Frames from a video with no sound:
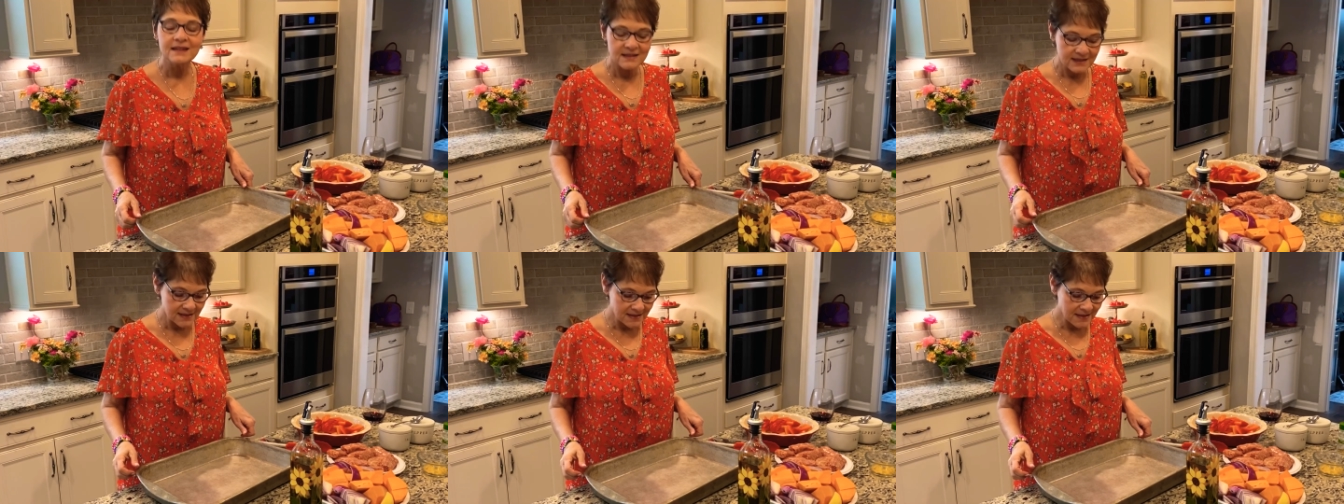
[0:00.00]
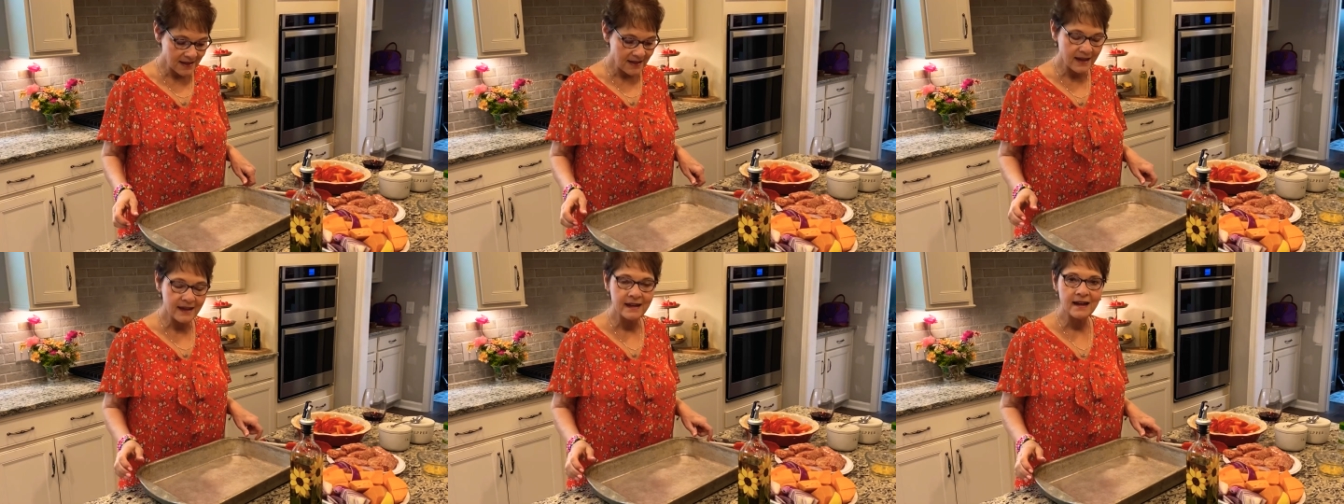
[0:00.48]

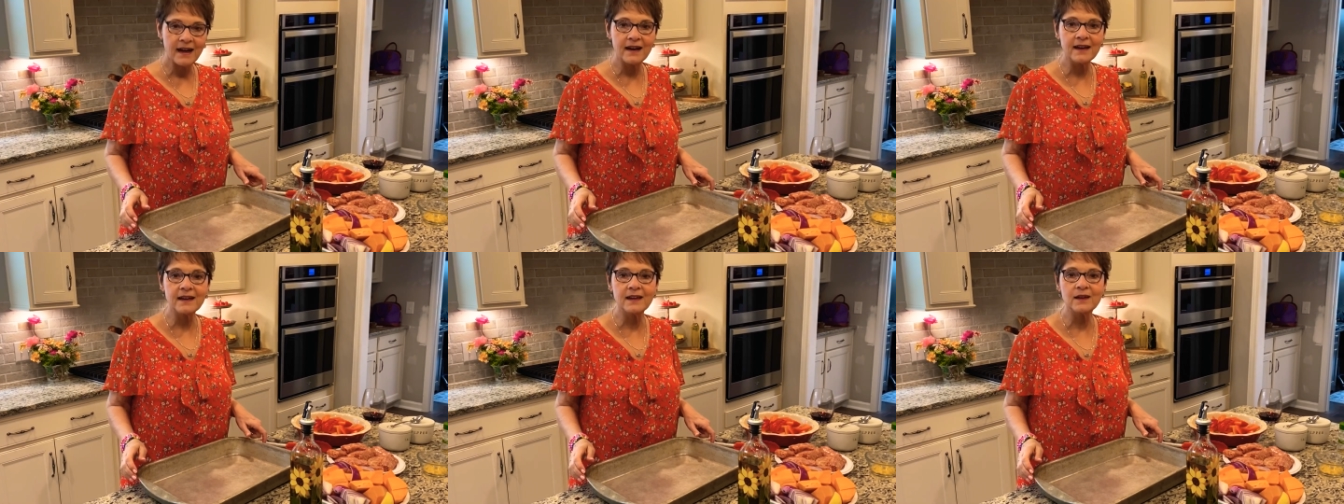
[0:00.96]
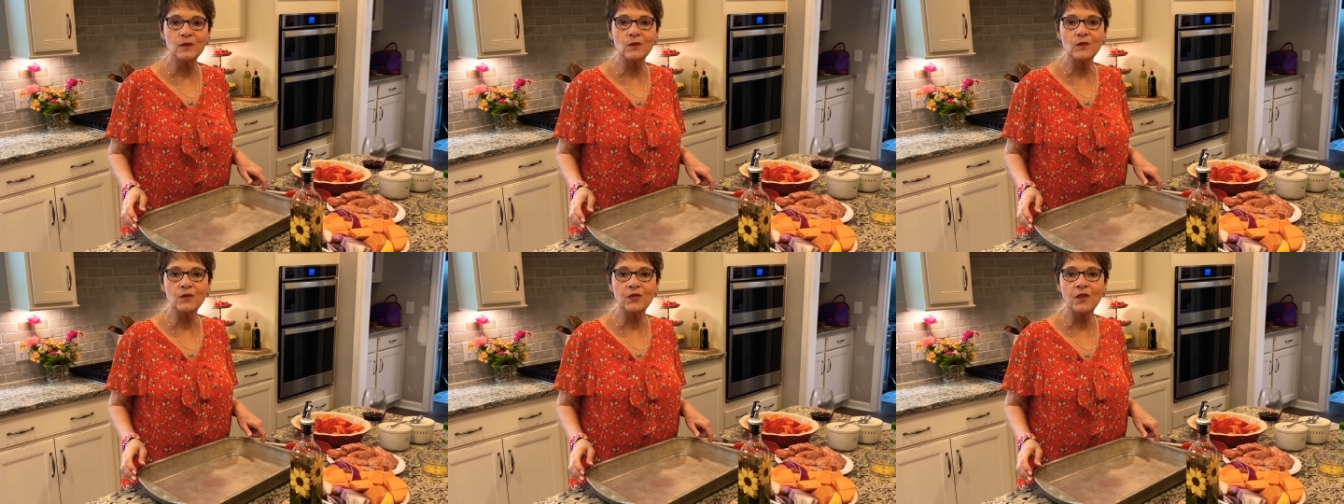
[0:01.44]
Today I
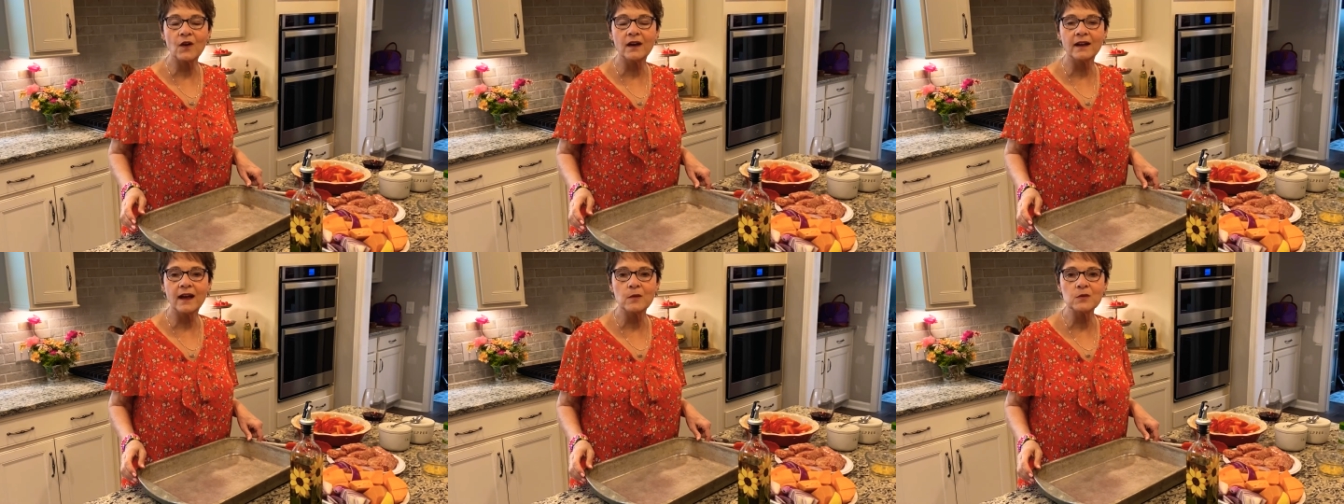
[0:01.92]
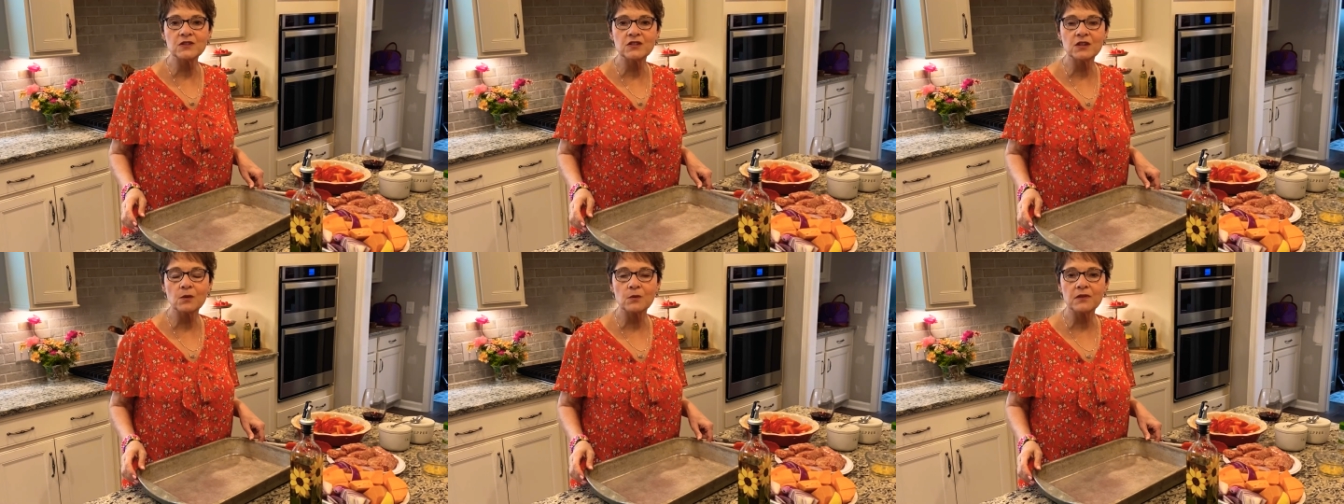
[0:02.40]
thought I would
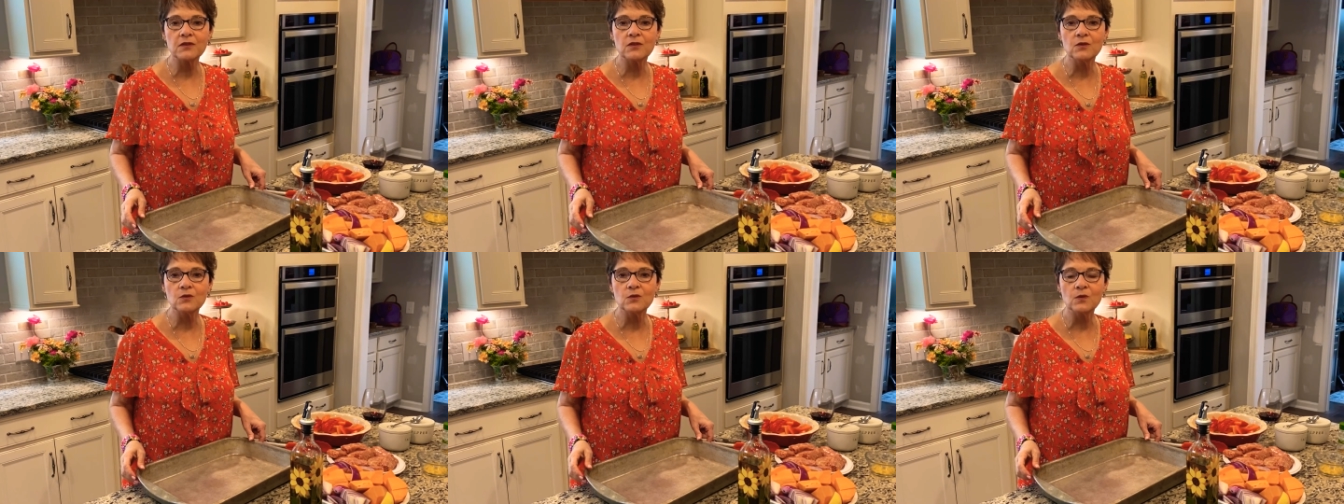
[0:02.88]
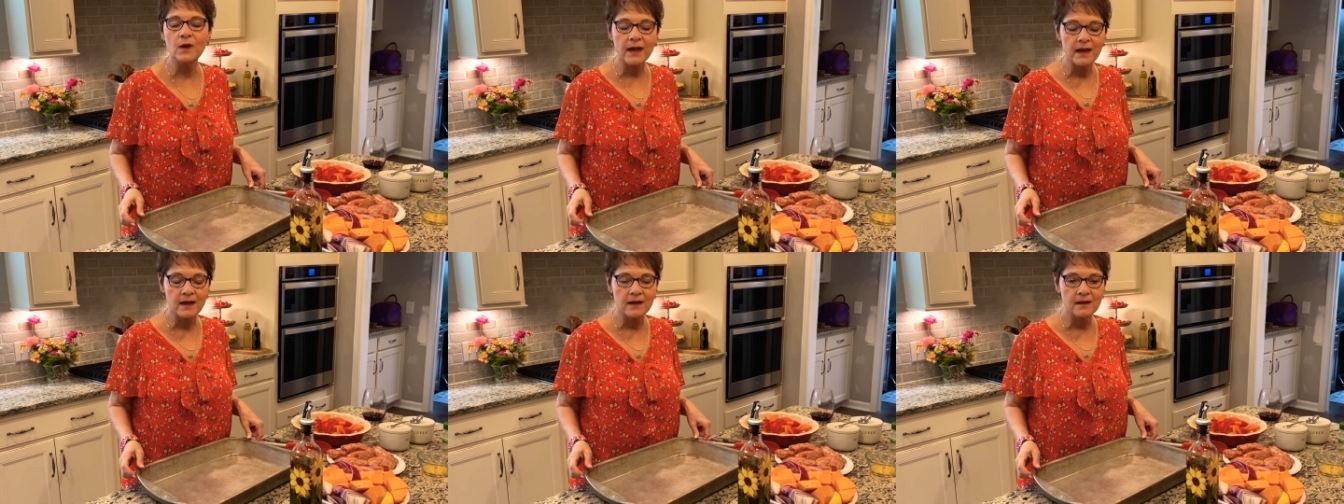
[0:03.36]
share with you
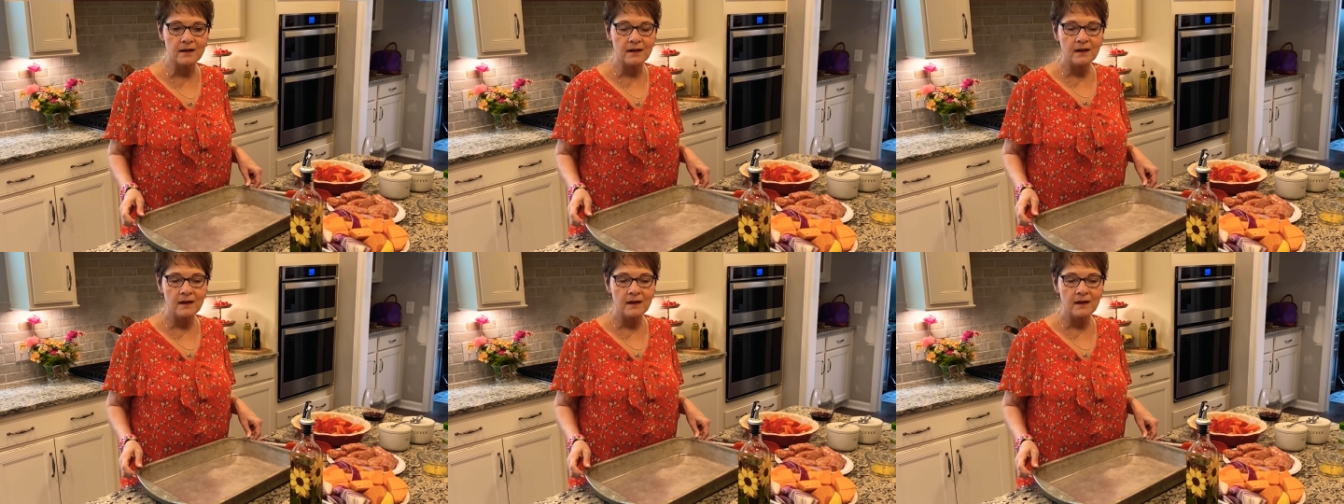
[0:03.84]
a